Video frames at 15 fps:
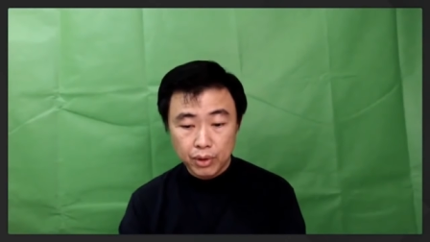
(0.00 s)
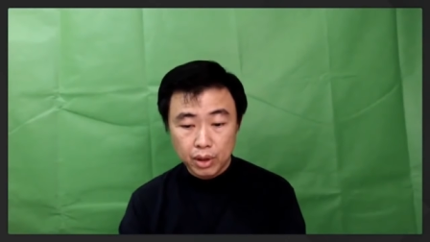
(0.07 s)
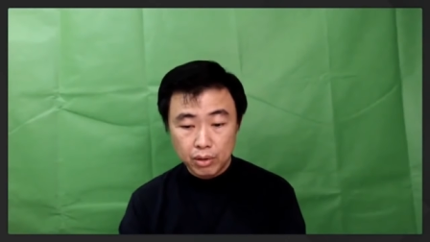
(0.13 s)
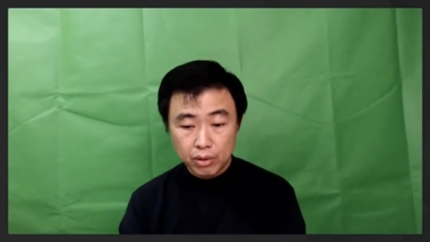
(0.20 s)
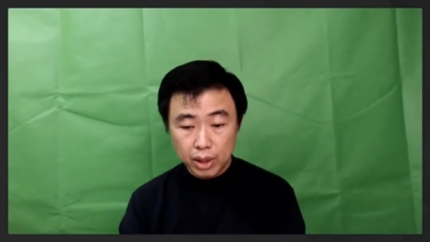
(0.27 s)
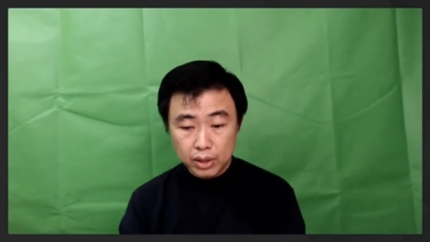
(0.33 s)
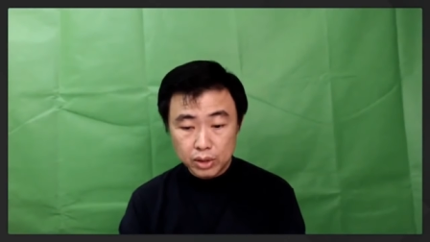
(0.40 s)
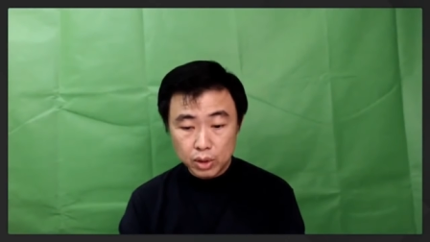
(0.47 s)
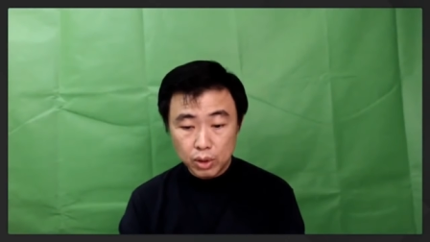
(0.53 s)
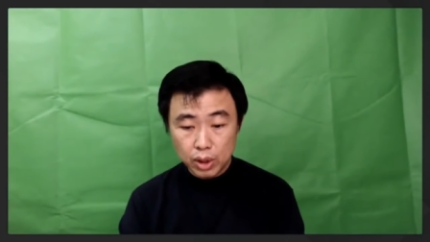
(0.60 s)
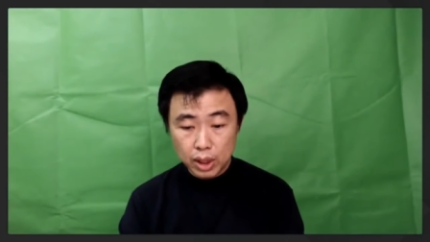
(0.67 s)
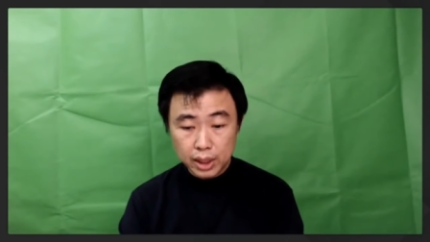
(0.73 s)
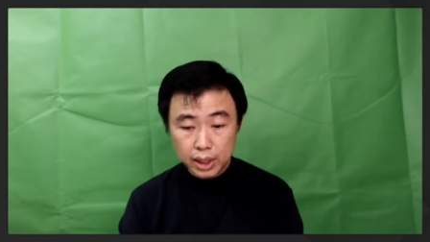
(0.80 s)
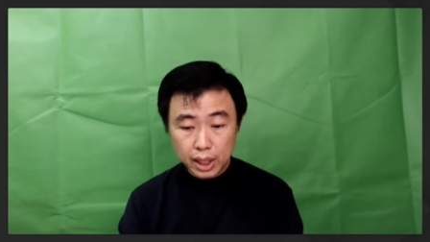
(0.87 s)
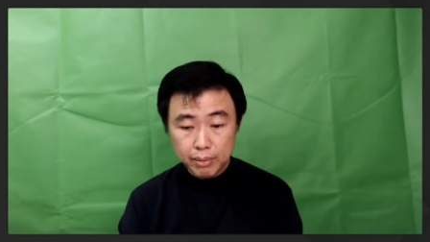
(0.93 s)
Right, so
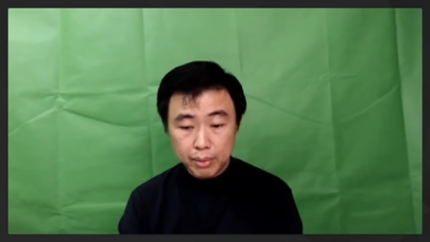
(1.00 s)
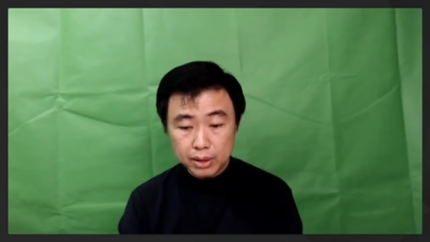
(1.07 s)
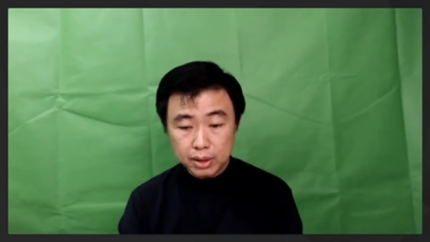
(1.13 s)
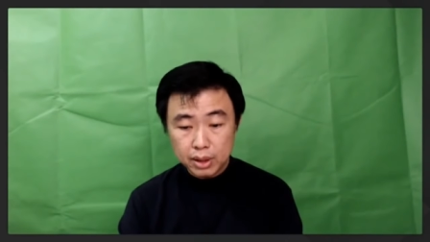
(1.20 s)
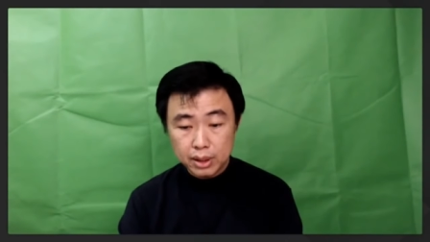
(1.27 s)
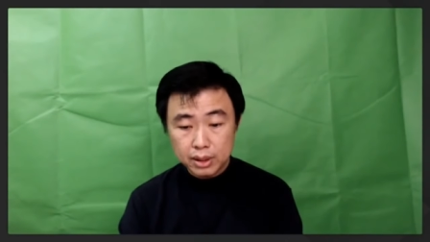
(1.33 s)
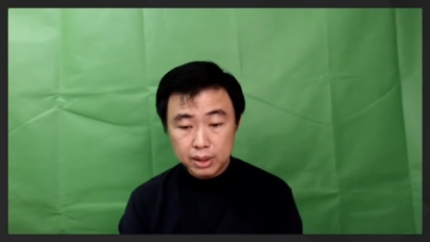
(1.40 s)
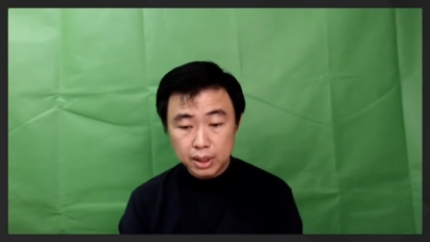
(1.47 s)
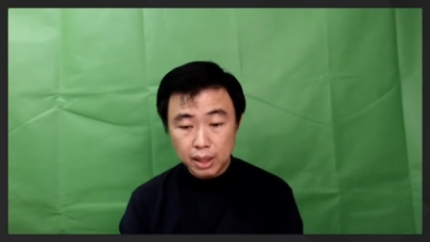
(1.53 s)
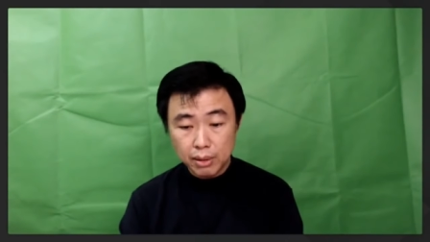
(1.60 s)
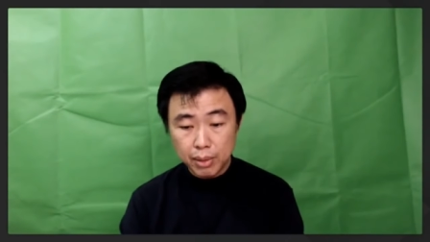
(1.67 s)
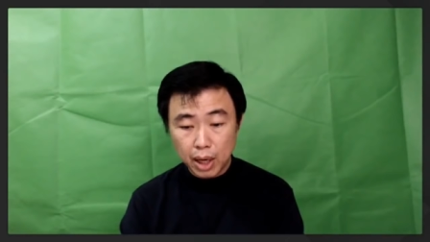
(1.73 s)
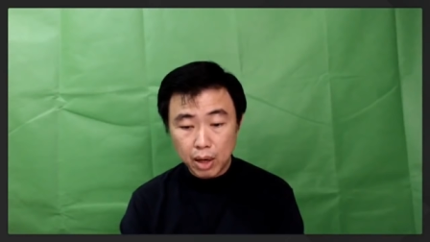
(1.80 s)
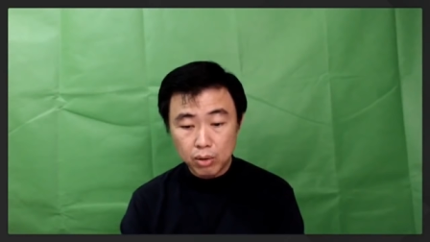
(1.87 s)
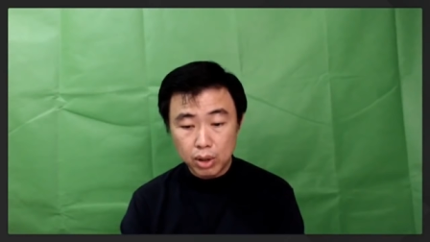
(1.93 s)
uh, day master is Ding
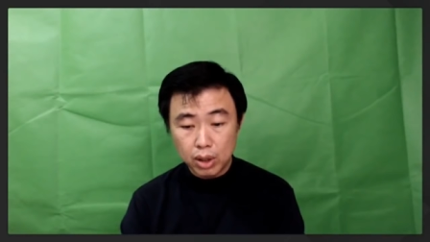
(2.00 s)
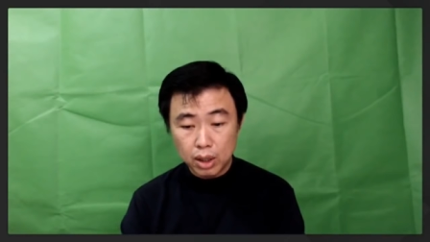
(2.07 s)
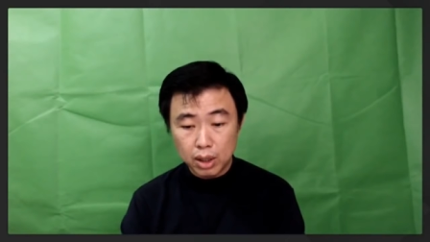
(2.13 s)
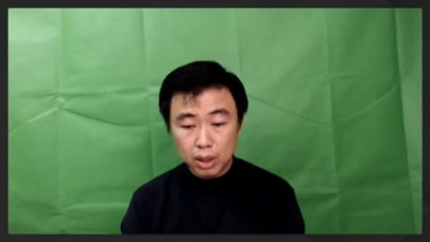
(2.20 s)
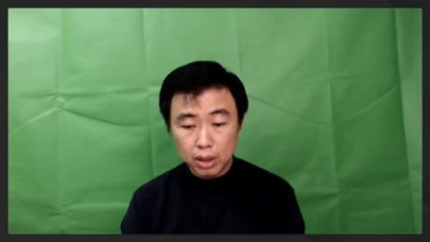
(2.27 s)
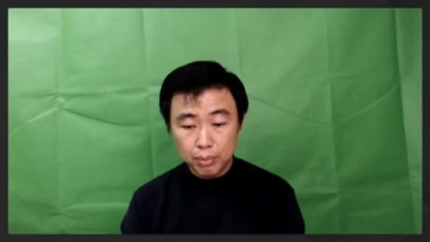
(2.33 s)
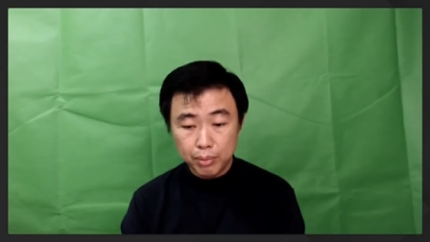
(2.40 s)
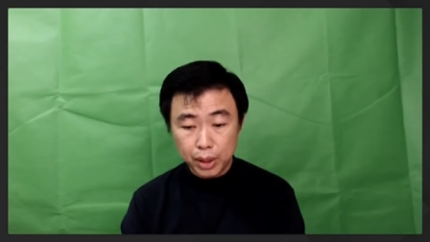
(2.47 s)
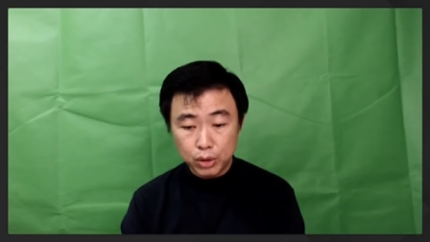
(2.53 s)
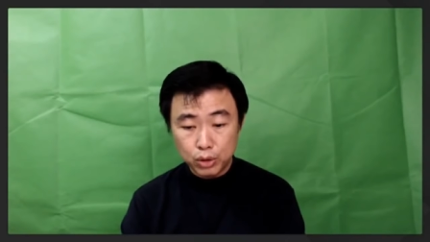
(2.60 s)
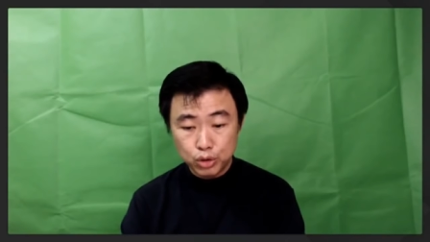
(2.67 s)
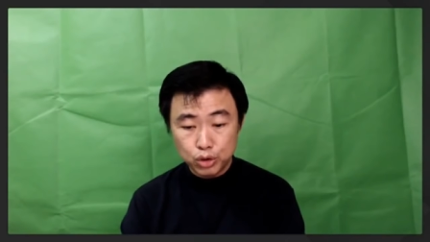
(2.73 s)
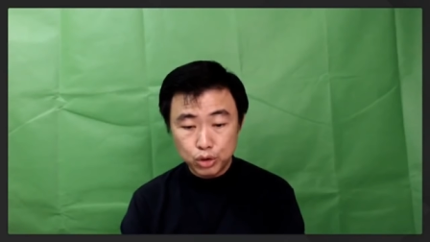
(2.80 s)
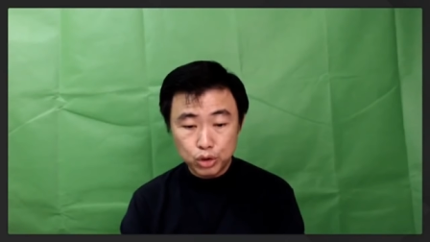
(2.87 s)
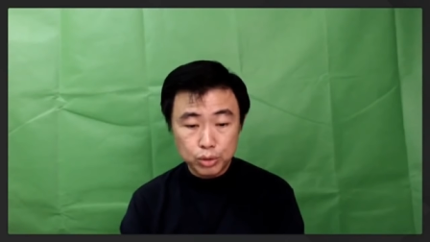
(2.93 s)
Mao, uh, Bing
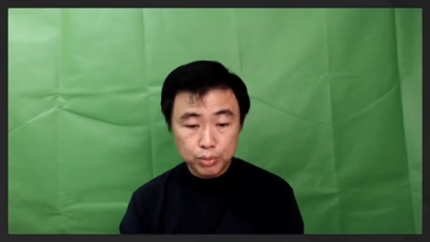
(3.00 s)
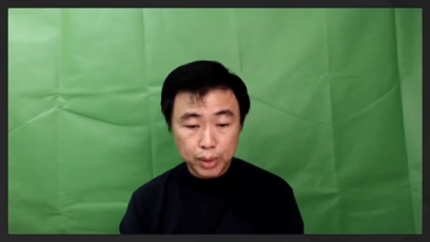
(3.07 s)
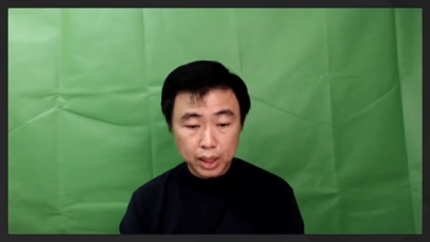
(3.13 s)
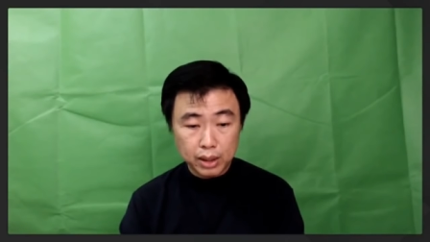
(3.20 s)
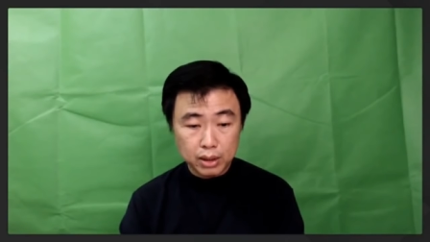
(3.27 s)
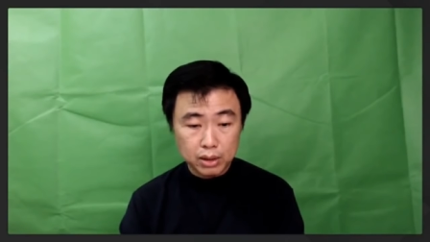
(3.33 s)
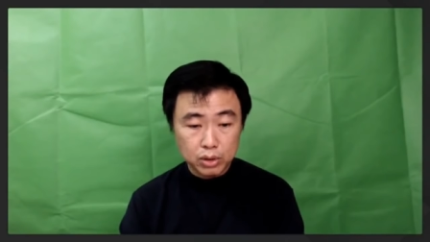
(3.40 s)
Shi Man.